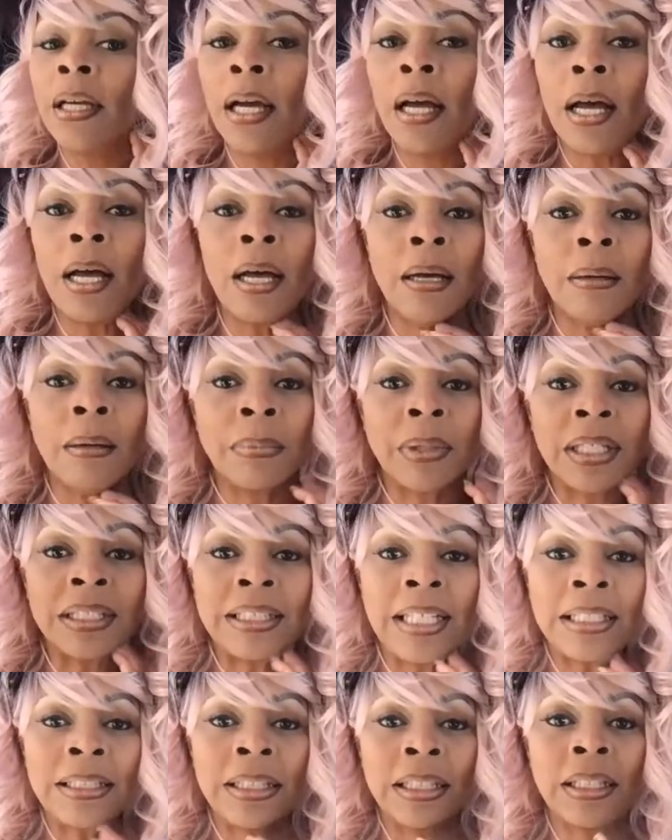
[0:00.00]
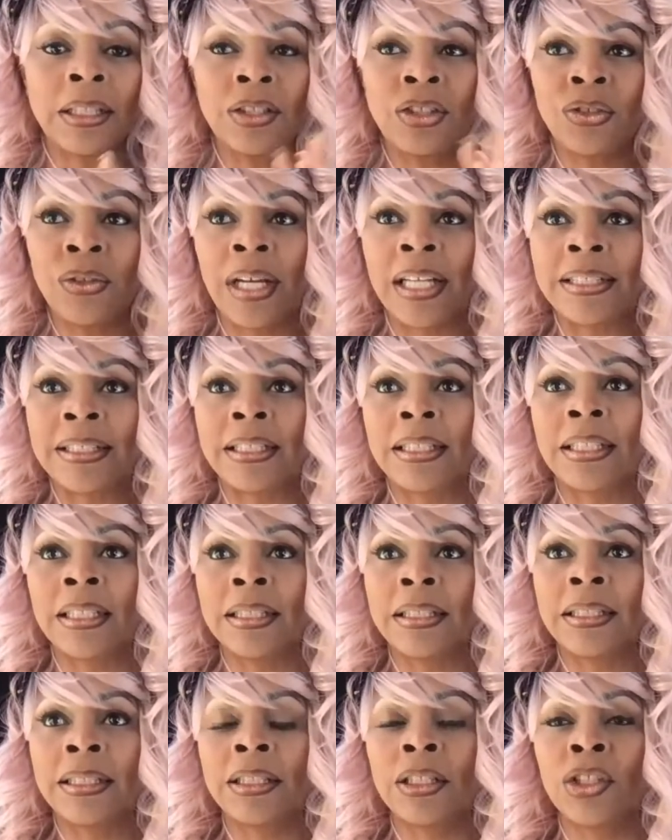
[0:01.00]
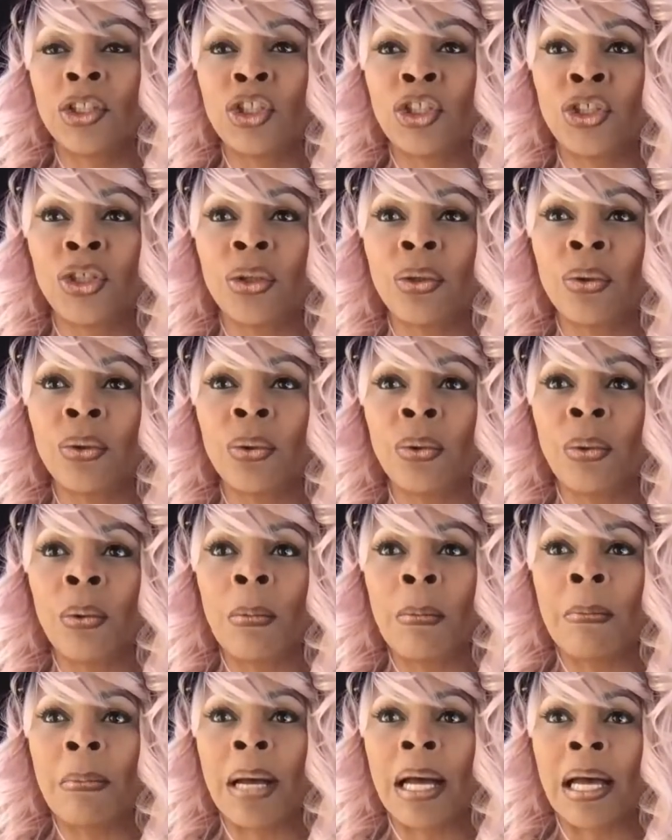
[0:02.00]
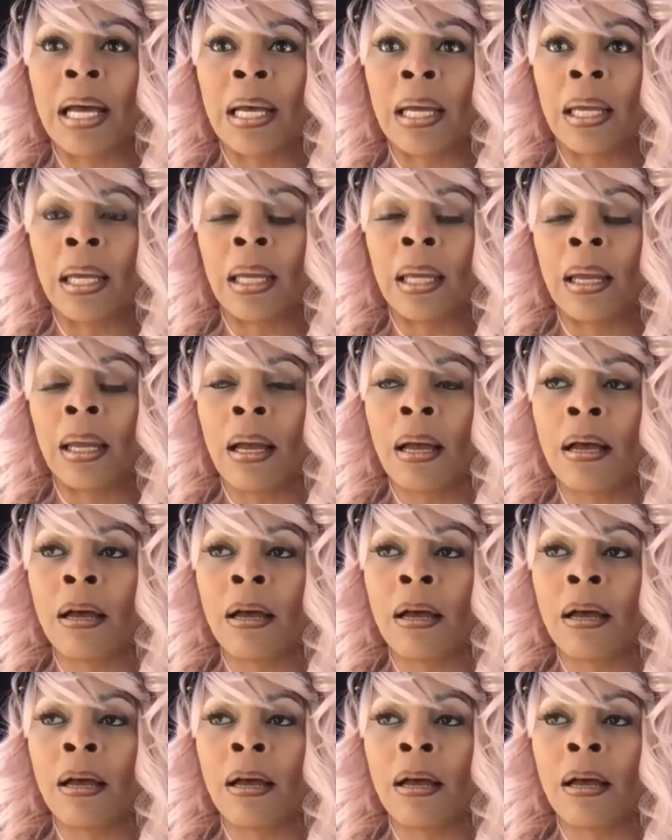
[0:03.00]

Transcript: because I did address this to my